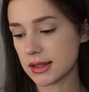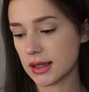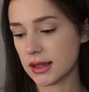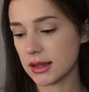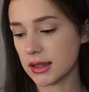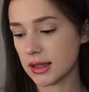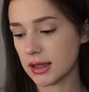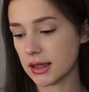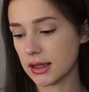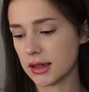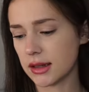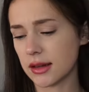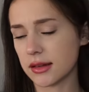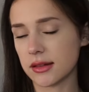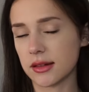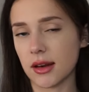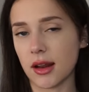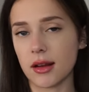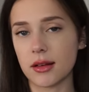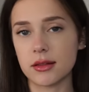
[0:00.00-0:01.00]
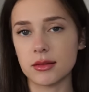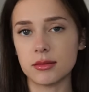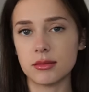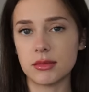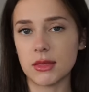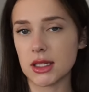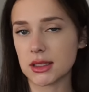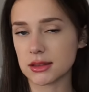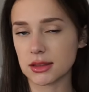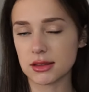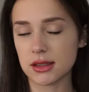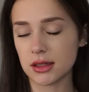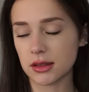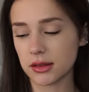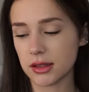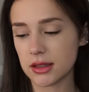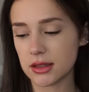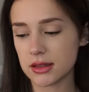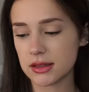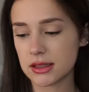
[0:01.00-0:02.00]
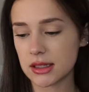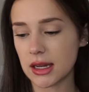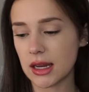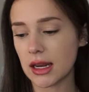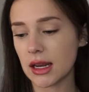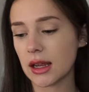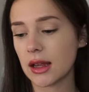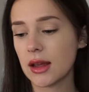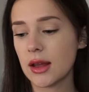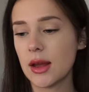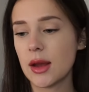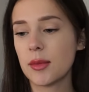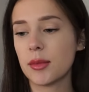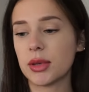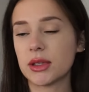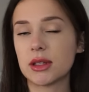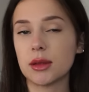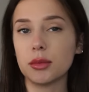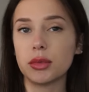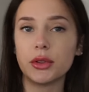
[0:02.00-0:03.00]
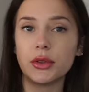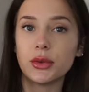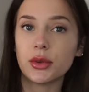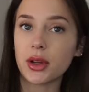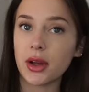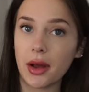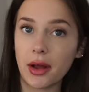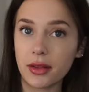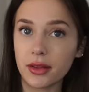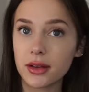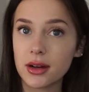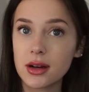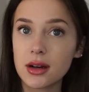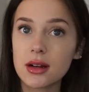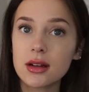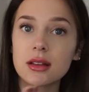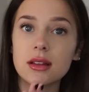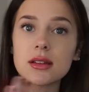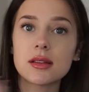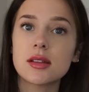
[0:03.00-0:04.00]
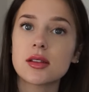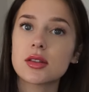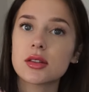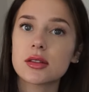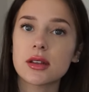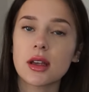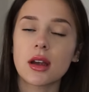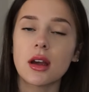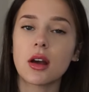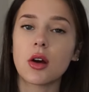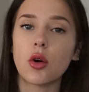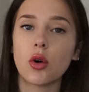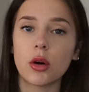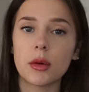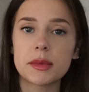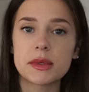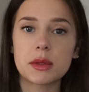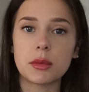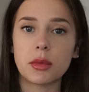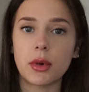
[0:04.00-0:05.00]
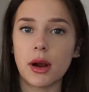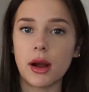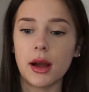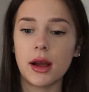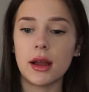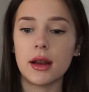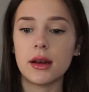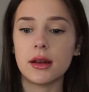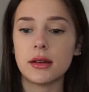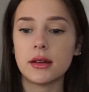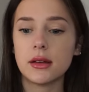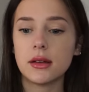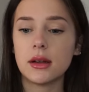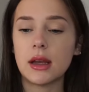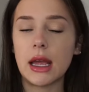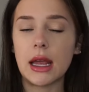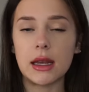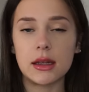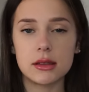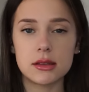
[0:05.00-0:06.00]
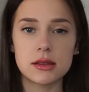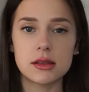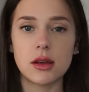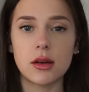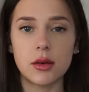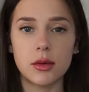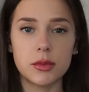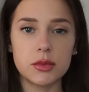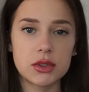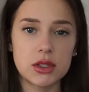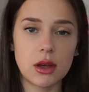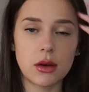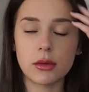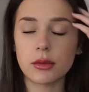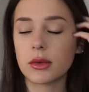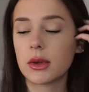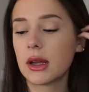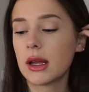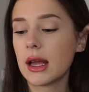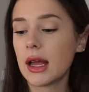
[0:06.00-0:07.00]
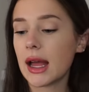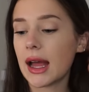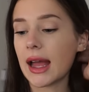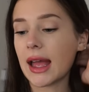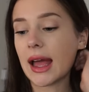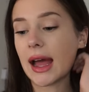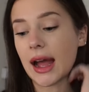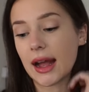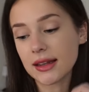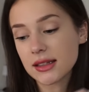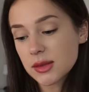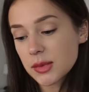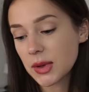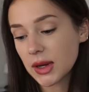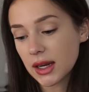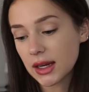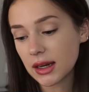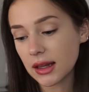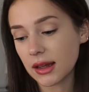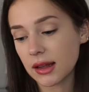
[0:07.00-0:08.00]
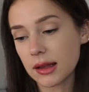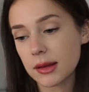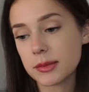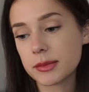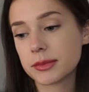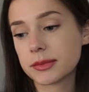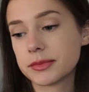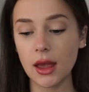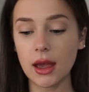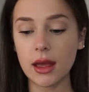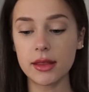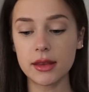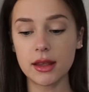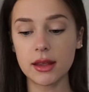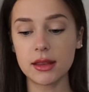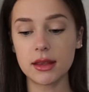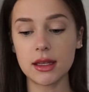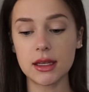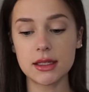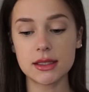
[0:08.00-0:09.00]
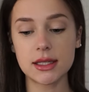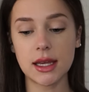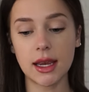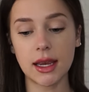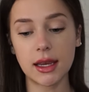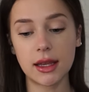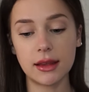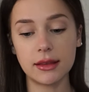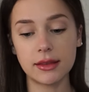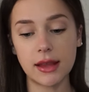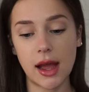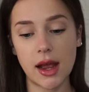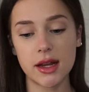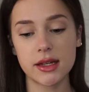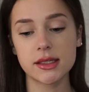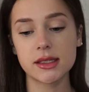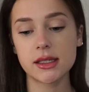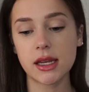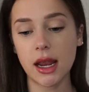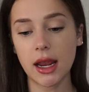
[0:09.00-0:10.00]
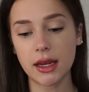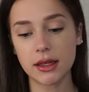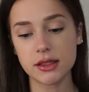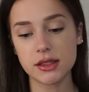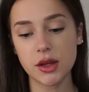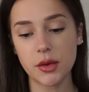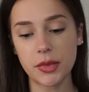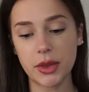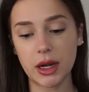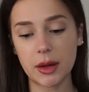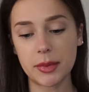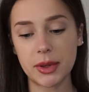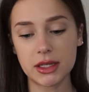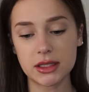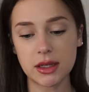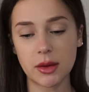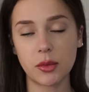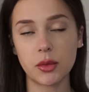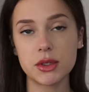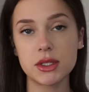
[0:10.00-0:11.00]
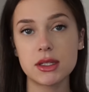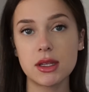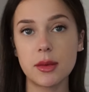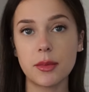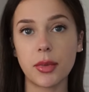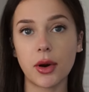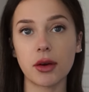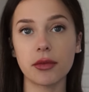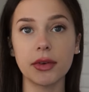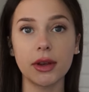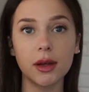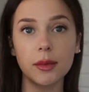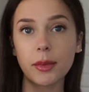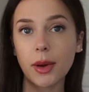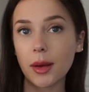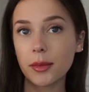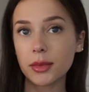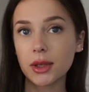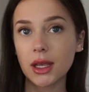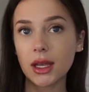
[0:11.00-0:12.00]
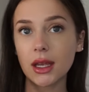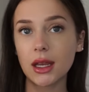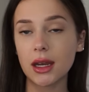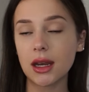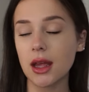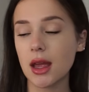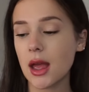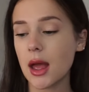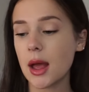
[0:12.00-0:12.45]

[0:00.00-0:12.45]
and then not necessarily the snake, but the blue color. This is just like a Corpse Bride hand soap, so I had to pick it up. And then the second and last hand soap that I picked up was the Perfect Pumpkin.